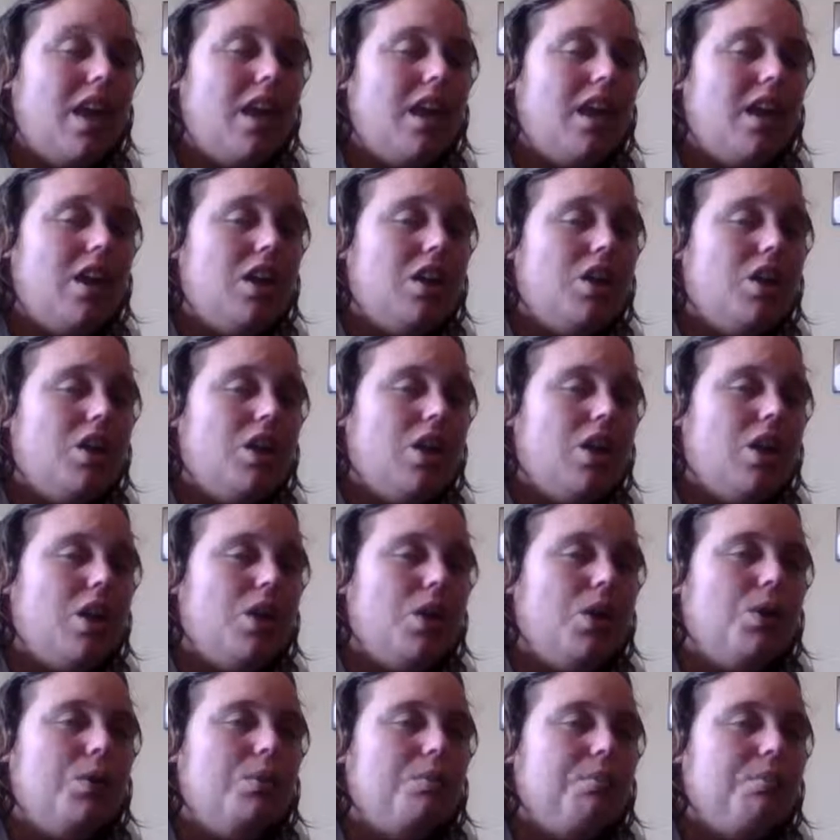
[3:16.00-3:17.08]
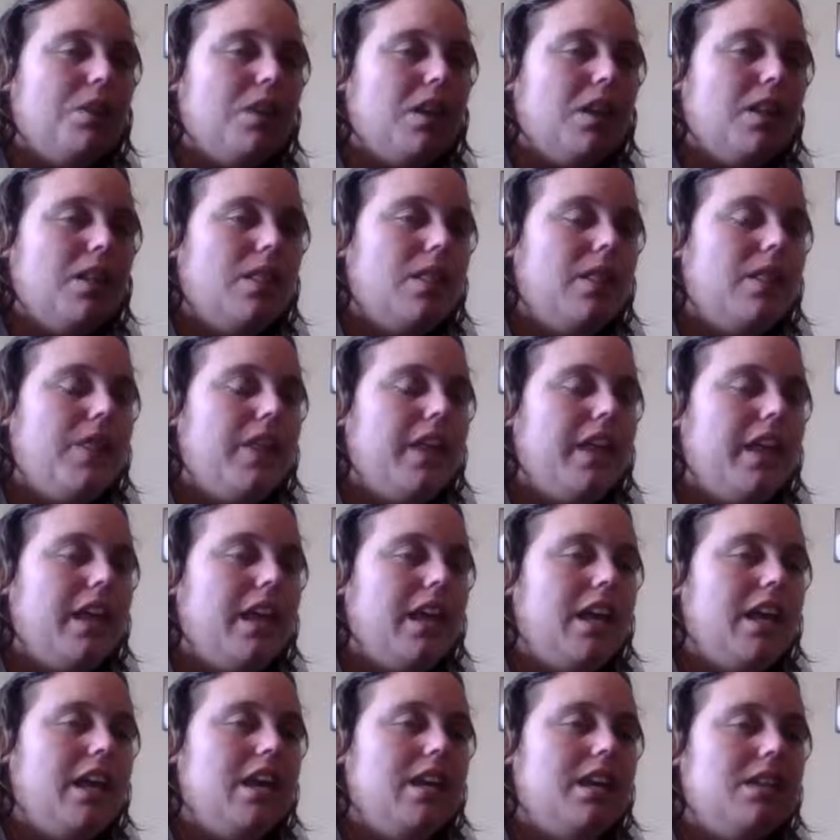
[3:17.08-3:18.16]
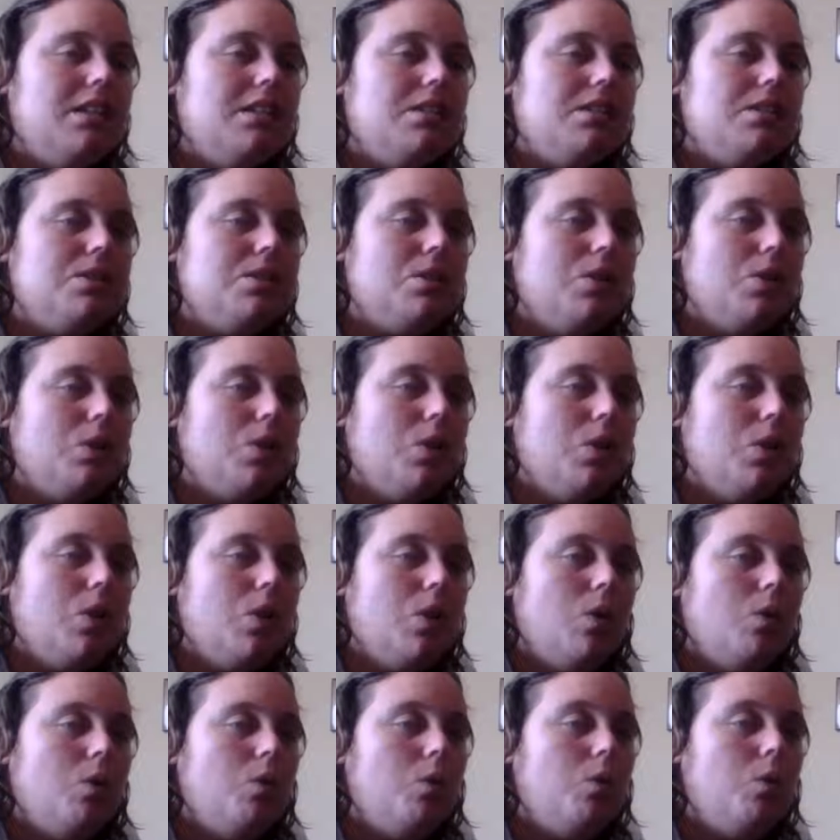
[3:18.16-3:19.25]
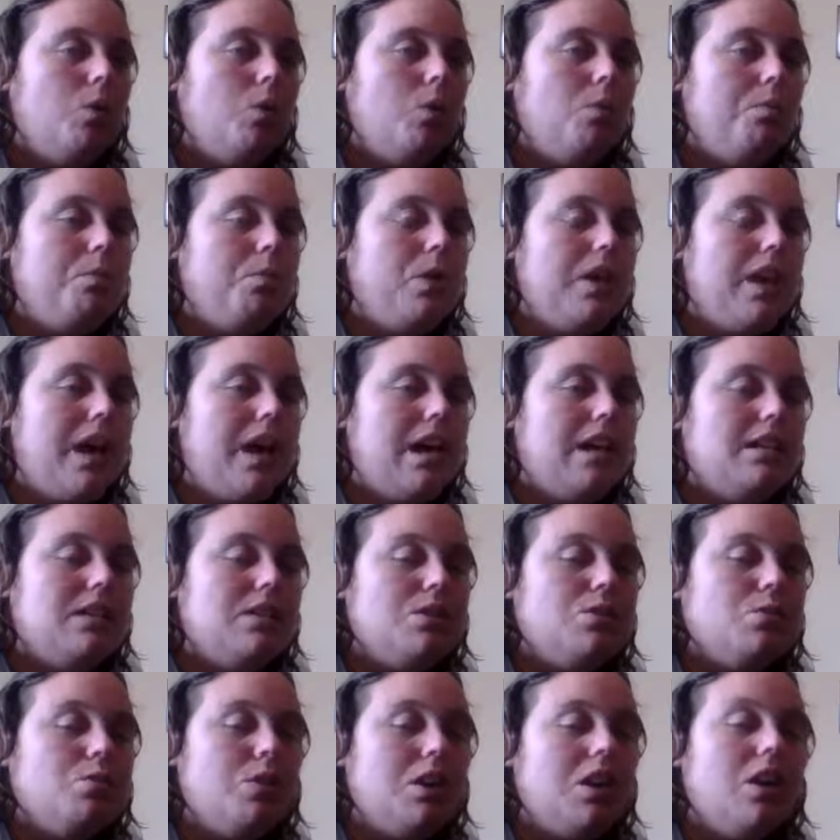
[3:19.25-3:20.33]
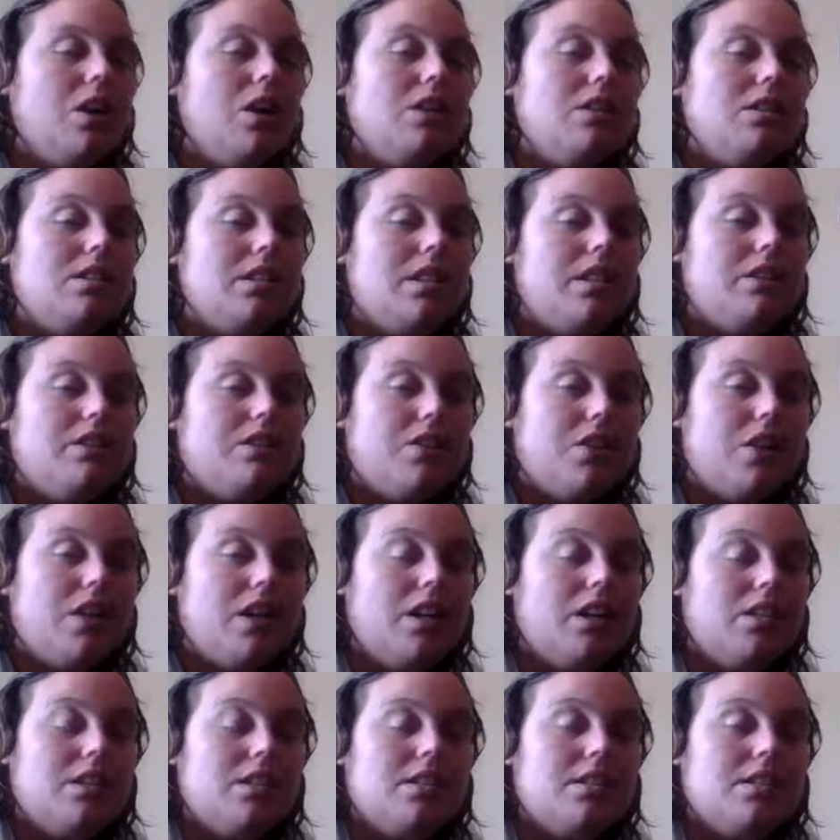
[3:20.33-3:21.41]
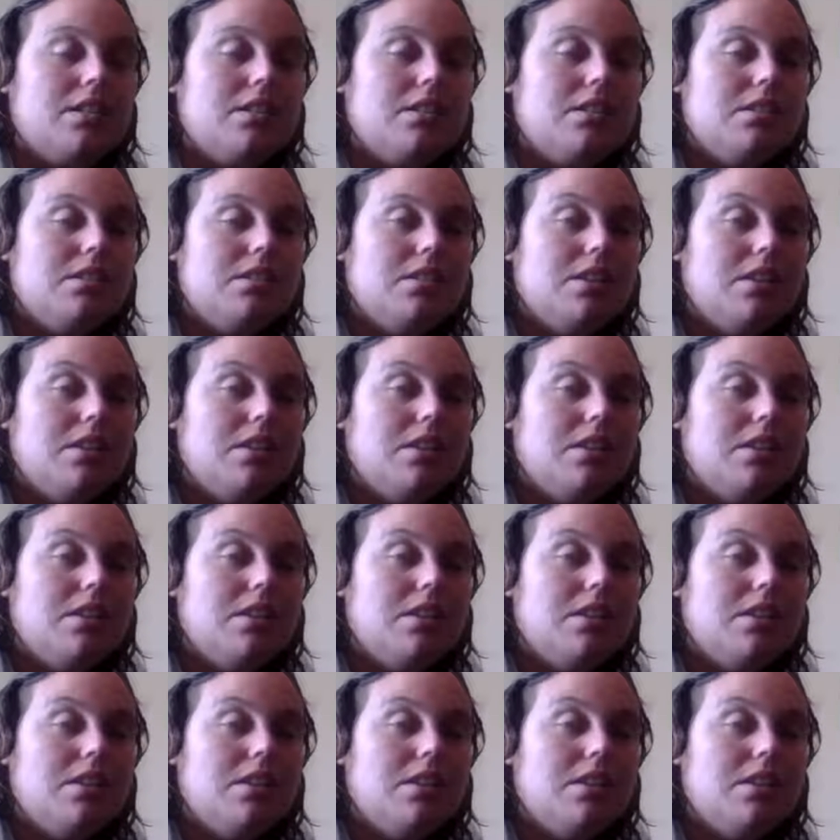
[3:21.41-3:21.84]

the thing is, yes, we are different.